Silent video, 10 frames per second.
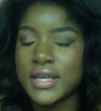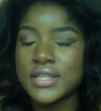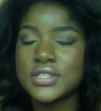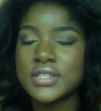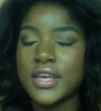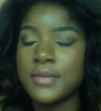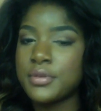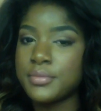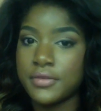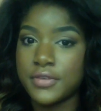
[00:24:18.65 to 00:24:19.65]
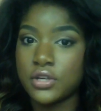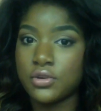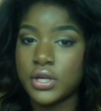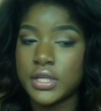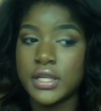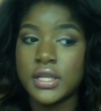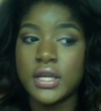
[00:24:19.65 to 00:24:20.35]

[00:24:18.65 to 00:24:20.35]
I just can't put my finger on it.